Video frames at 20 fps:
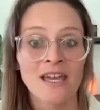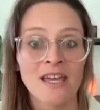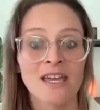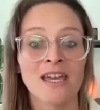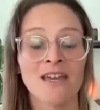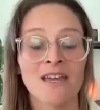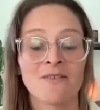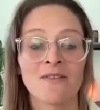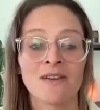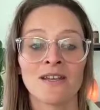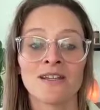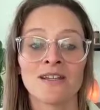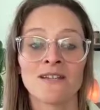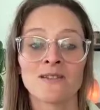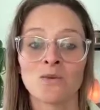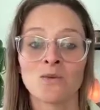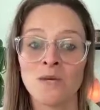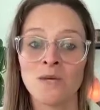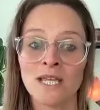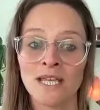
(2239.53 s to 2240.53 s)
If it is
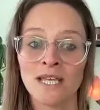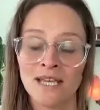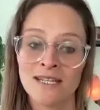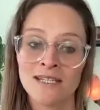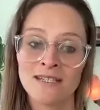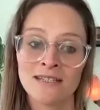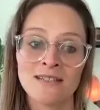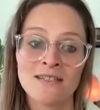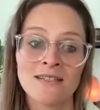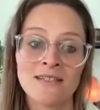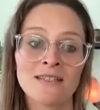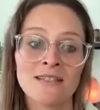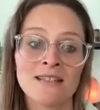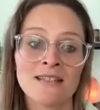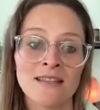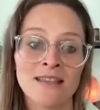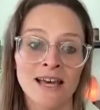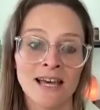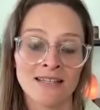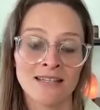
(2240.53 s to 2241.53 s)
weakened,
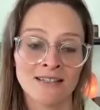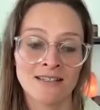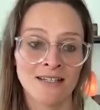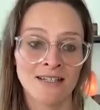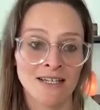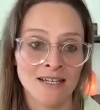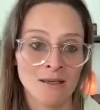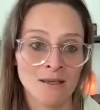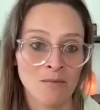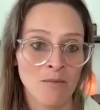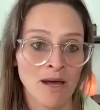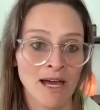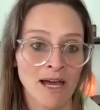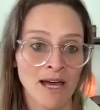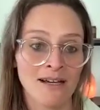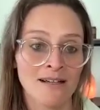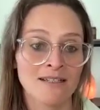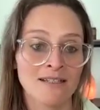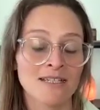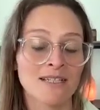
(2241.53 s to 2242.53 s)
that's going to
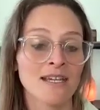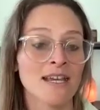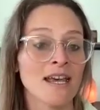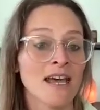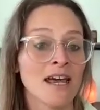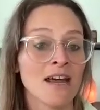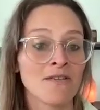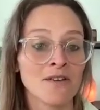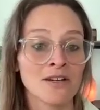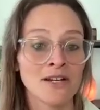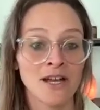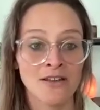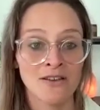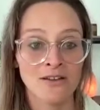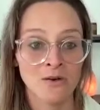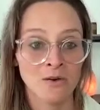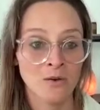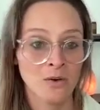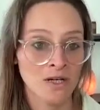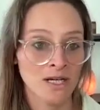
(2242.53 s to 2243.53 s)
impact every
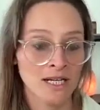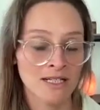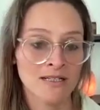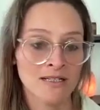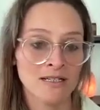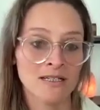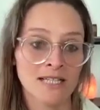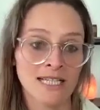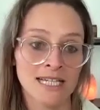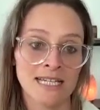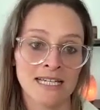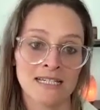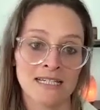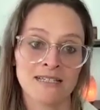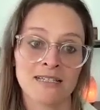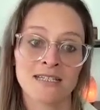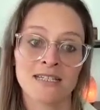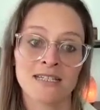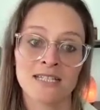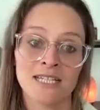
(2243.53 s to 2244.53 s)
other organ,
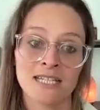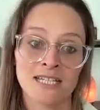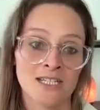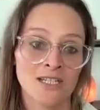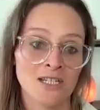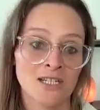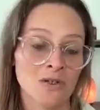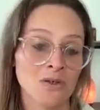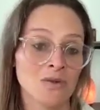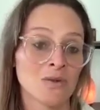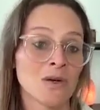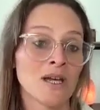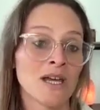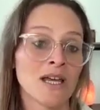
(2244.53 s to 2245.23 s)
gland, tissue,